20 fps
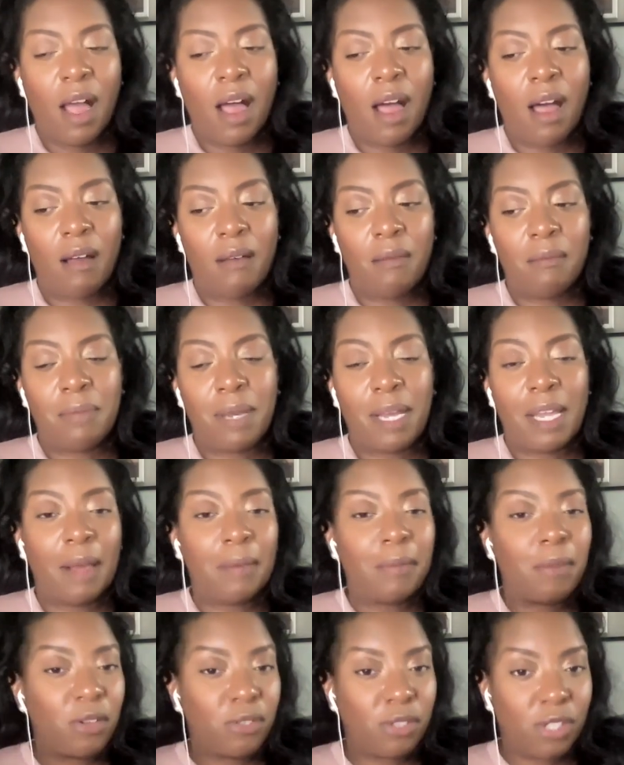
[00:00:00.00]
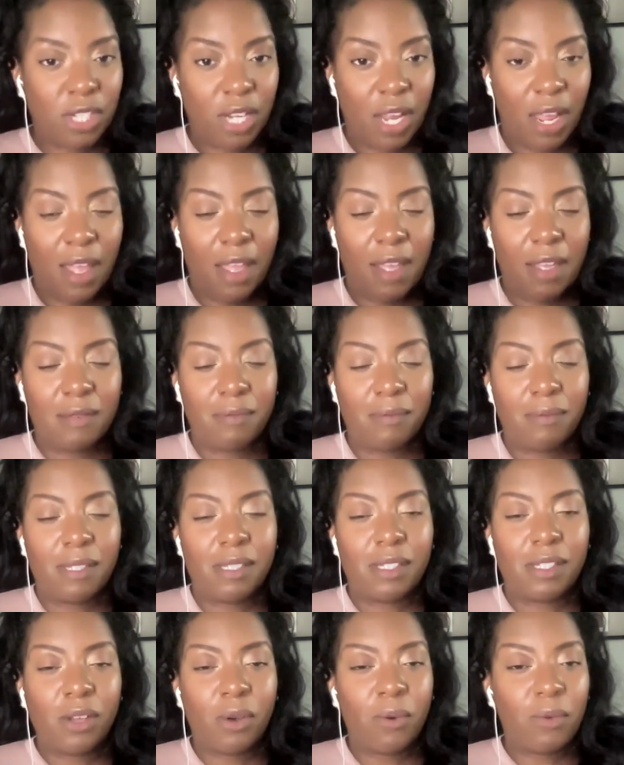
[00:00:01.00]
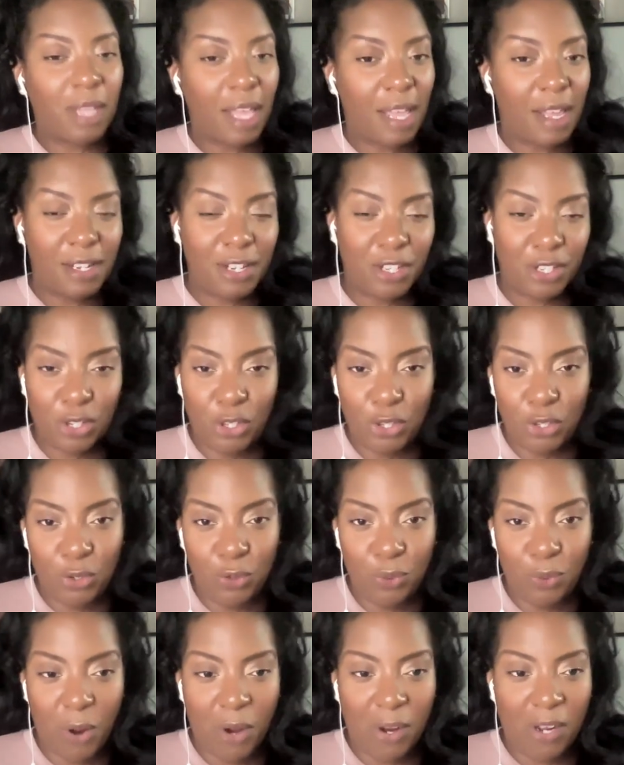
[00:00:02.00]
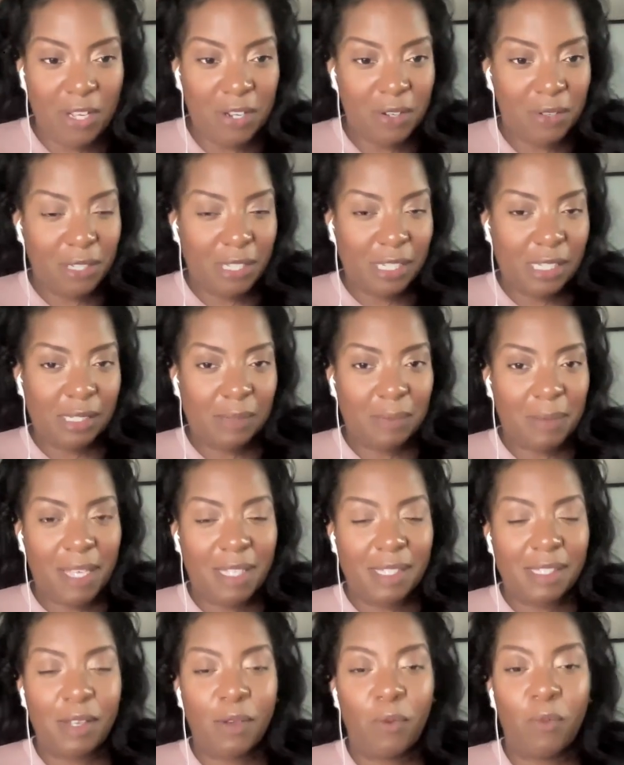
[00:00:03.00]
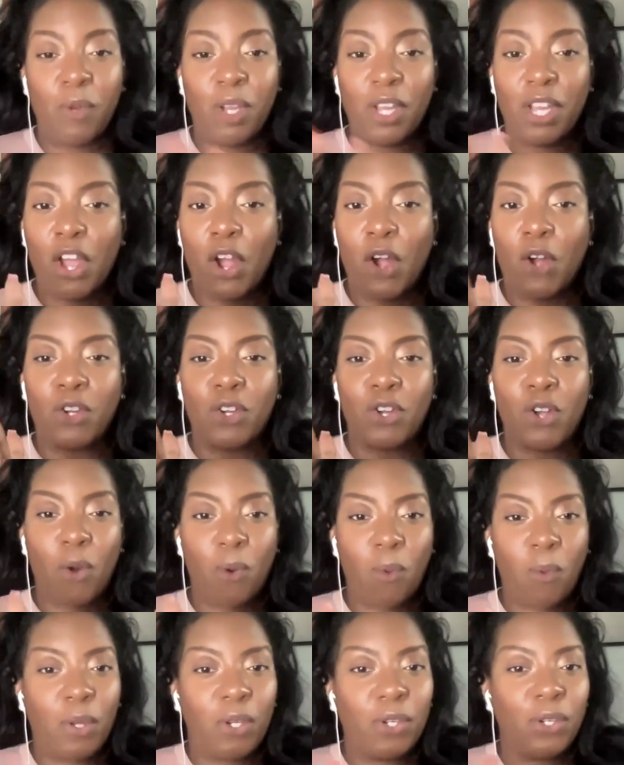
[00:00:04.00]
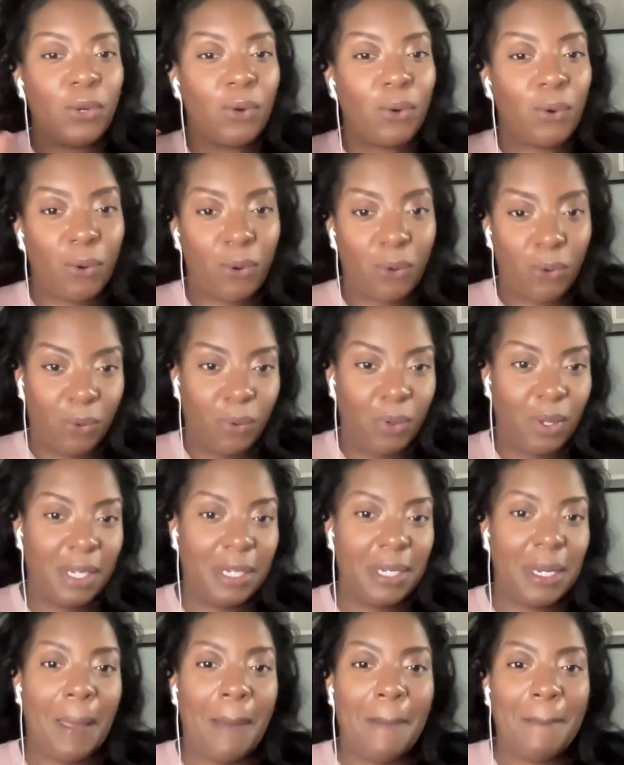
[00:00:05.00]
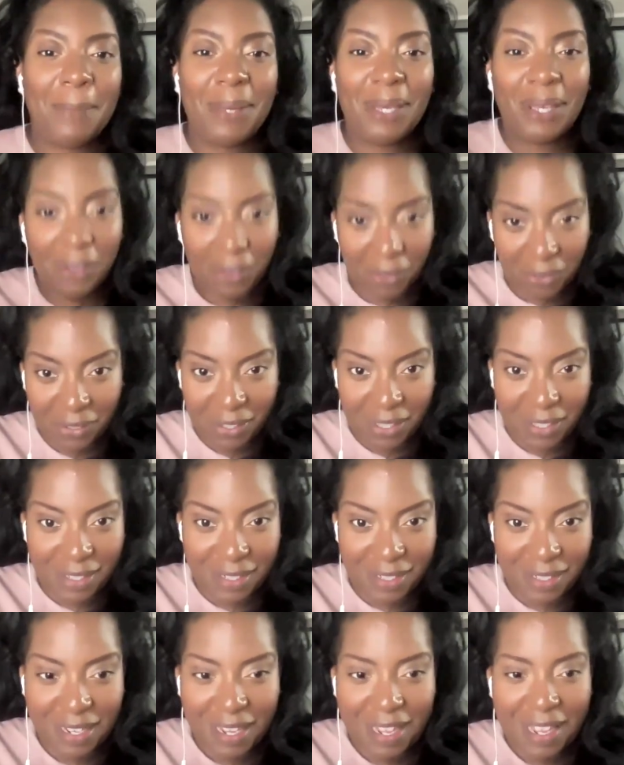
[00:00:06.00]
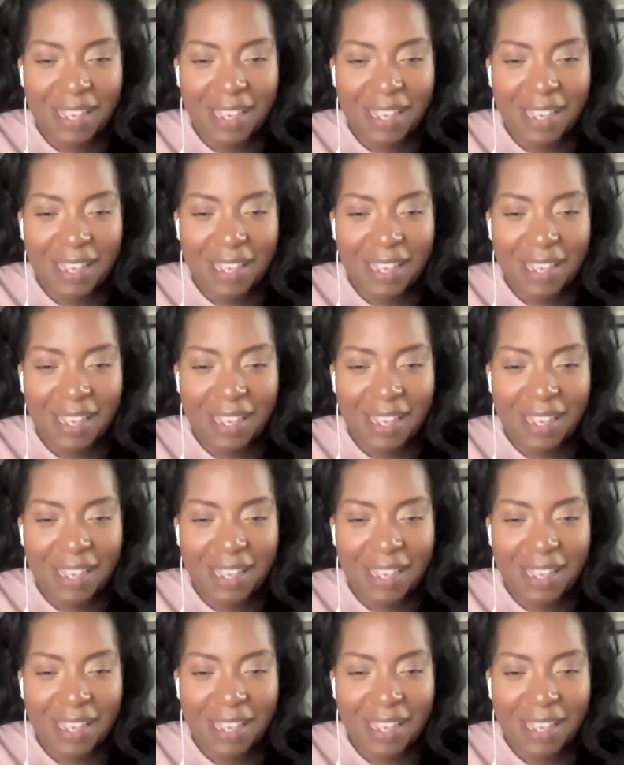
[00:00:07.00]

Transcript: Um, but I'm Coach Jai. So glad that you are here in this space, and we are going on. Period.